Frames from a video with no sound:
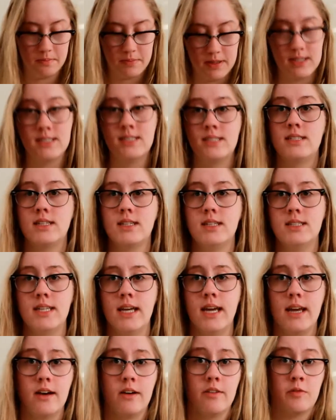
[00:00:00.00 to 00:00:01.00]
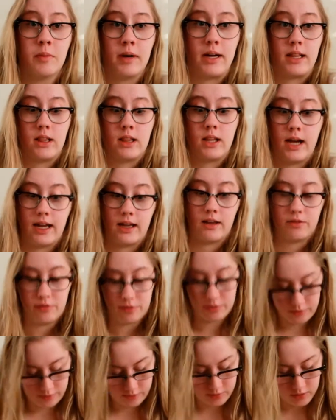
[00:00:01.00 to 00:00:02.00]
Best day of my life.